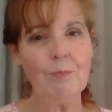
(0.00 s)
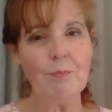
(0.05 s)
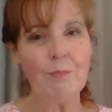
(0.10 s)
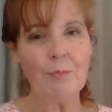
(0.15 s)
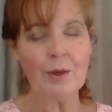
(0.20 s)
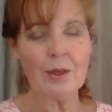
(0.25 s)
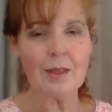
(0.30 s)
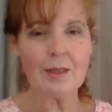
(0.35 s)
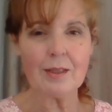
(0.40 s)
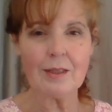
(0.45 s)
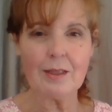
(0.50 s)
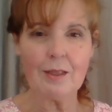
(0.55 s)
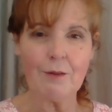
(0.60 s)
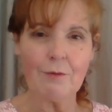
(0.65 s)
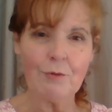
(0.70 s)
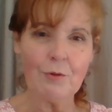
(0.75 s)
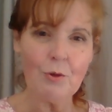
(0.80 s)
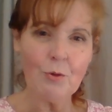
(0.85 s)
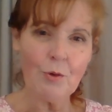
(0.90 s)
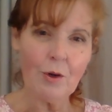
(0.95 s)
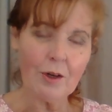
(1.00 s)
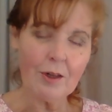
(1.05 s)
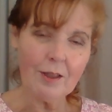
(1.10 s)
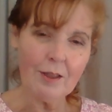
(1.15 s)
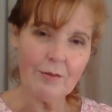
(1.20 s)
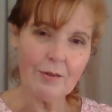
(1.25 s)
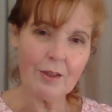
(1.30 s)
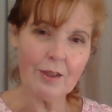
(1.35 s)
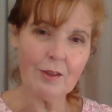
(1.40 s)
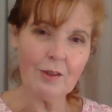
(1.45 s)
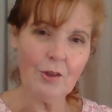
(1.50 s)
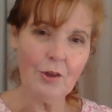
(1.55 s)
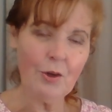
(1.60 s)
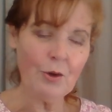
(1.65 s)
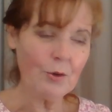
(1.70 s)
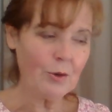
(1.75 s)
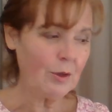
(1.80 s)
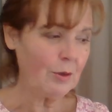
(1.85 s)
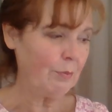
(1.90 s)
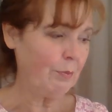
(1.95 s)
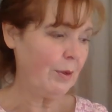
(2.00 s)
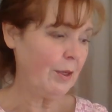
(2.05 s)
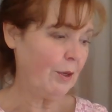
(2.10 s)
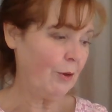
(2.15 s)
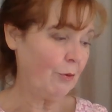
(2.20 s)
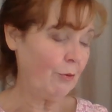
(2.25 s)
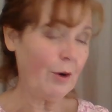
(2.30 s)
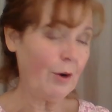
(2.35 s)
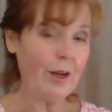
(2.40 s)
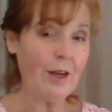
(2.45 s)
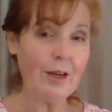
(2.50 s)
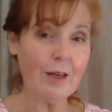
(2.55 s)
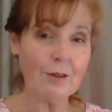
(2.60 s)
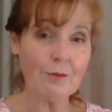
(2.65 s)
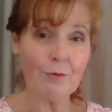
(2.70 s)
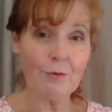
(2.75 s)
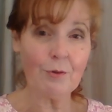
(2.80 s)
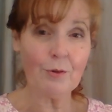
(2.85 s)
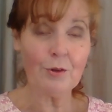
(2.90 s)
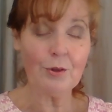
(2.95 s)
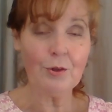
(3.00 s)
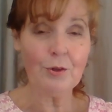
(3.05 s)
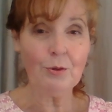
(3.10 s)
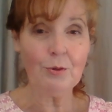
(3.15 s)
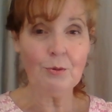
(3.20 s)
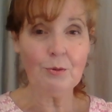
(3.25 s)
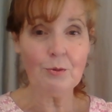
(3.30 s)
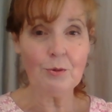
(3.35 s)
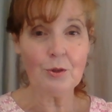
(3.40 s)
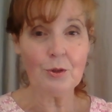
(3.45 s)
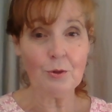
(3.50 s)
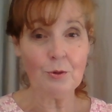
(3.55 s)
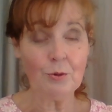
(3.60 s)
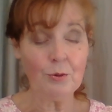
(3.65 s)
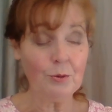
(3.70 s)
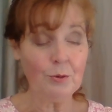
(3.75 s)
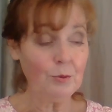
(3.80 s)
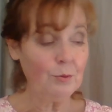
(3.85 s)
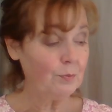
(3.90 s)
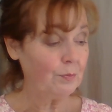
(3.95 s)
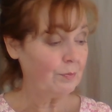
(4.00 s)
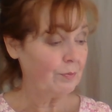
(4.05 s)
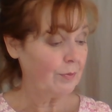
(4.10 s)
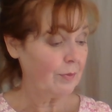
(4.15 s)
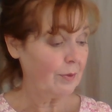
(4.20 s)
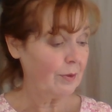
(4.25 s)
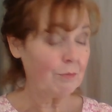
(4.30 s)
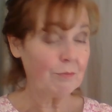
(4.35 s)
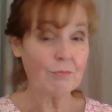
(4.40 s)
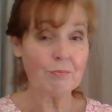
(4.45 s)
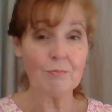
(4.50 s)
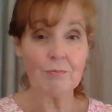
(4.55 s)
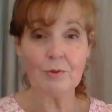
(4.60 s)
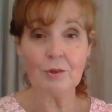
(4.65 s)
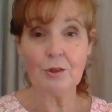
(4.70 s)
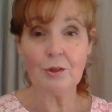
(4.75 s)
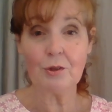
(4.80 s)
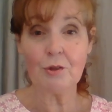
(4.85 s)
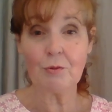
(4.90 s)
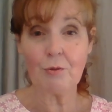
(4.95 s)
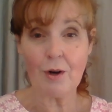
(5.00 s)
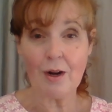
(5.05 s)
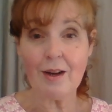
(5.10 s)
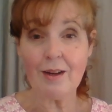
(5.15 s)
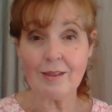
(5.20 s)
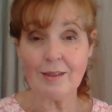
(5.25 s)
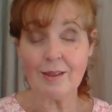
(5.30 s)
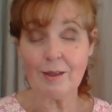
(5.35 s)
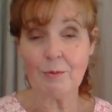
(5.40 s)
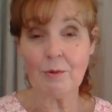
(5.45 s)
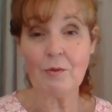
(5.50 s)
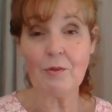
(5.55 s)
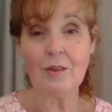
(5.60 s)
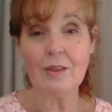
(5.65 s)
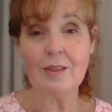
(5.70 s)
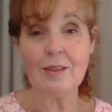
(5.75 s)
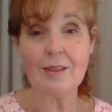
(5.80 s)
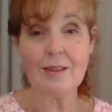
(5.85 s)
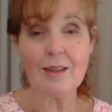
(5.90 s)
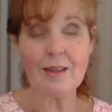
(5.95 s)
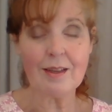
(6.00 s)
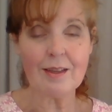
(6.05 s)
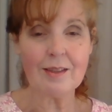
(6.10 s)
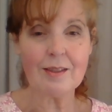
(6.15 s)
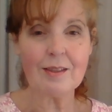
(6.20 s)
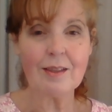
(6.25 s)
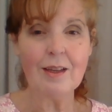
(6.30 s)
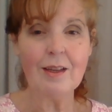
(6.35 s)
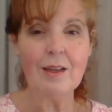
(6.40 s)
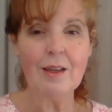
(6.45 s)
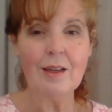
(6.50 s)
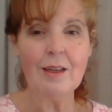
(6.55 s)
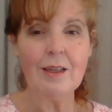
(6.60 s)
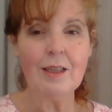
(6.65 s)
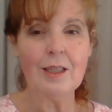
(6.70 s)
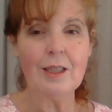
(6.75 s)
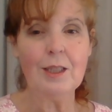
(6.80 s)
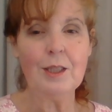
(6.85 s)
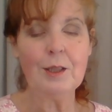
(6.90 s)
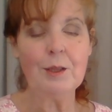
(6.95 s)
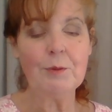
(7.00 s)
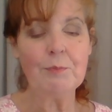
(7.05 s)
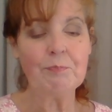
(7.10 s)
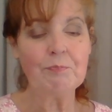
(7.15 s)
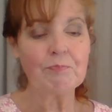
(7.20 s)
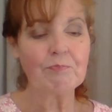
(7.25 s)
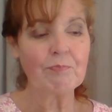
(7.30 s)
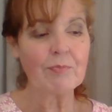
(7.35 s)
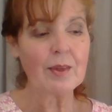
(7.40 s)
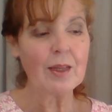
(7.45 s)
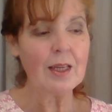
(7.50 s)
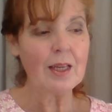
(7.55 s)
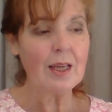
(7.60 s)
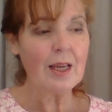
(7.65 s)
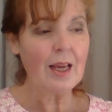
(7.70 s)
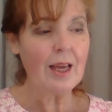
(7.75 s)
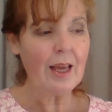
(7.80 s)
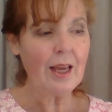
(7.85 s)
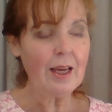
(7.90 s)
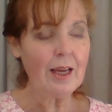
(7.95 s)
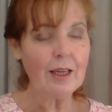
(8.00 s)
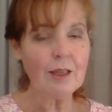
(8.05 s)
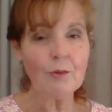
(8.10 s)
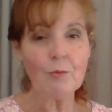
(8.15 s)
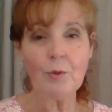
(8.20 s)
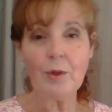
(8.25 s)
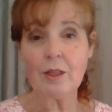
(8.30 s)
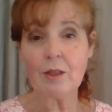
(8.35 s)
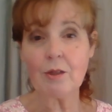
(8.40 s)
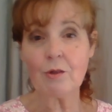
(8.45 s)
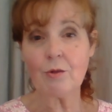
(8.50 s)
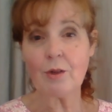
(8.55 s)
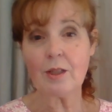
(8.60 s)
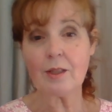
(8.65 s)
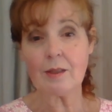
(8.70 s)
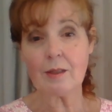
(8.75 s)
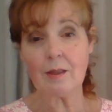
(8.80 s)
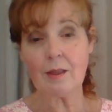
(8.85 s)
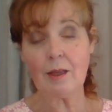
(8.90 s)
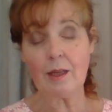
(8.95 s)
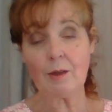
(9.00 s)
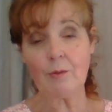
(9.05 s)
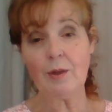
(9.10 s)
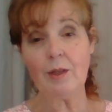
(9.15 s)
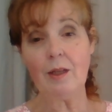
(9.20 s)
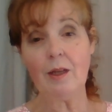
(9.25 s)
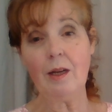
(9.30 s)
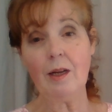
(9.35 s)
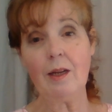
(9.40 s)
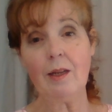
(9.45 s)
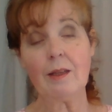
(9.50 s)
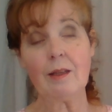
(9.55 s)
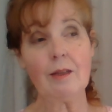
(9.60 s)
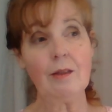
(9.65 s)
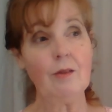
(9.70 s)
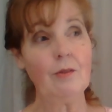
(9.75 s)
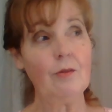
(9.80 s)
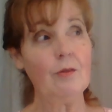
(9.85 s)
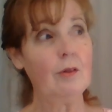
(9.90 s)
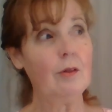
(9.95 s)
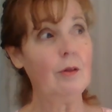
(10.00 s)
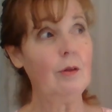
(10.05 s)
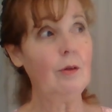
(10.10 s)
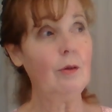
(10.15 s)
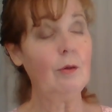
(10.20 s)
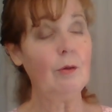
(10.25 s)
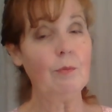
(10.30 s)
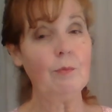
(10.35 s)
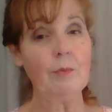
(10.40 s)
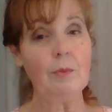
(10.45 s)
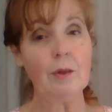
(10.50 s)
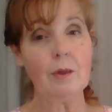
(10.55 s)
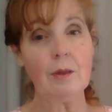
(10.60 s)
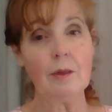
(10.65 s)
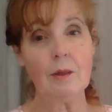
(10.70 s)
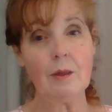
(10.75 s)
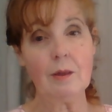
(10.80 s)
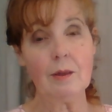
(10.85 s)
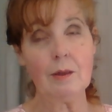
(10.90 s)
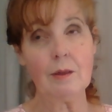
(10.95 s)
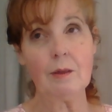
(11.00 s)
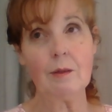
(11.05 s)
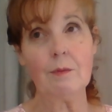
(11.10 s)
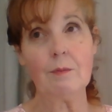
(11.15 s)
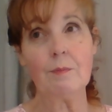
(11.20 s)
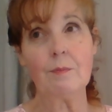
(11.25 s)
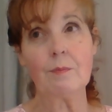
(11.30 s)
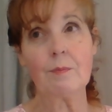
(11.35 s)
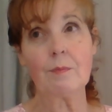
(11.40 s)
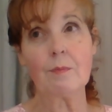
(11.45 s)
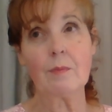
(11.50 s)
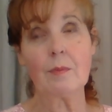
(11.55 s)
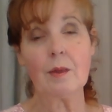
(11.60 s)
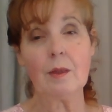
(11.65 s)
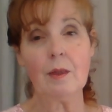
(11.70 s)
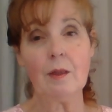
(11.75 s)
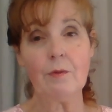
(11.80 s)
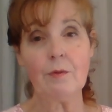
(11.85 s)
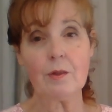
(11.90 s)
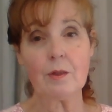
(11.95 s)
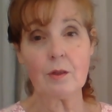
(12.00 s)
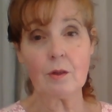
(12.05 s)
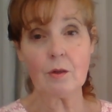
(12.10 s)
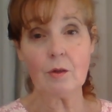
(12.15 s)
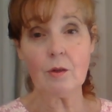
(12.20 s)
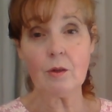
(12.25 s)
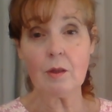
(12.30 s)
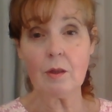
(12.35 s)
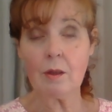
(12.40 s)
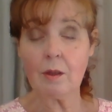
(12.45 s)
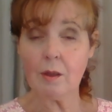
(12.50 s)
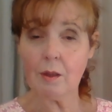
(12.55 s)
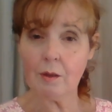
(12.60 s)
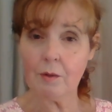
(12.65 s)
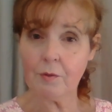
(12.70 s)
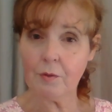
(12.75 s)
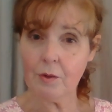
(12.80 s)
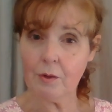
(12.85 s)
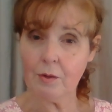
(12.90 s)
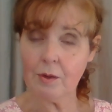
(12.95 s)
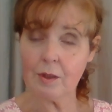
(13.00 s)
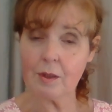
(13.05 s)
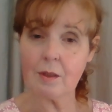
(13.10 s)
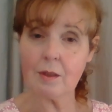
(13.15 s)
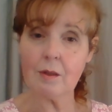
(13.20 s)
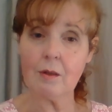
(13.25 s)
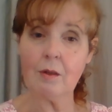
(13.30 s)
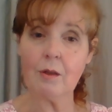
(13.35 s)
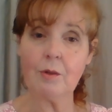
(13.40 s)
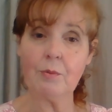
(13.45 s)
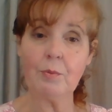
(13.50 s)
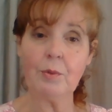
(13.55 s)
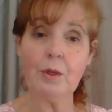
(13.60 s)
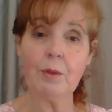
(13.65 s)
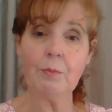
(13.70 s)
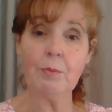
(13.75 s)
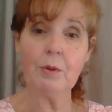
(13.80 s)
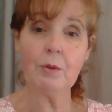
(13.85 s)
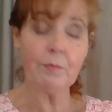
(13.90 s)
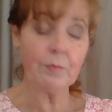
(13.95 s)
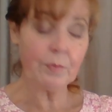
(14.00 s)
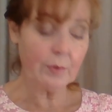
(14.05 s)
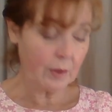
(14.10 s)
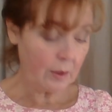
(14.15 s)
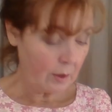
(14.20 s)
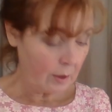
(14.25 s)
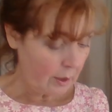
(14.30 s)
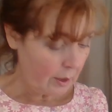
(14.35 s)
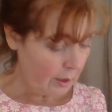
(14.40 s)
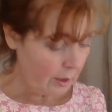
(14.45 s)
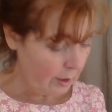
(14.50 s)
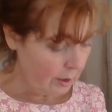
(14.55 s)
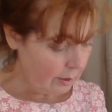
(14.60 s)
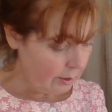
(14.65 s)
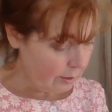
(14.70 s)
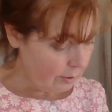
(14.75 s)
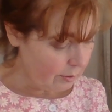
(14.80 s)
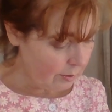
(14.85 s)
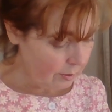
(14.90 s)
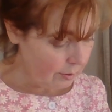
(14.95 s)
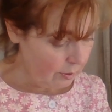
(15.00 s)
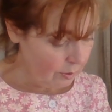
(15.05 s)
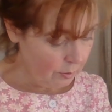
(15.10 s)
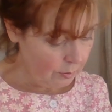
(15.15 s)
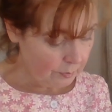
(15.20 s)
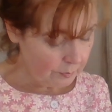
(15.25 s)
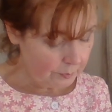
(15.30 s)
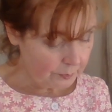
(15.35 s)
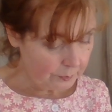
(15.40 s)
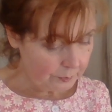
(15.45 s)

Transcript: but it's, if you are living alone, it'd be great for you to to try some of these things. Um, and we can dress like we like in the home uh, if it's a good influence on people. And so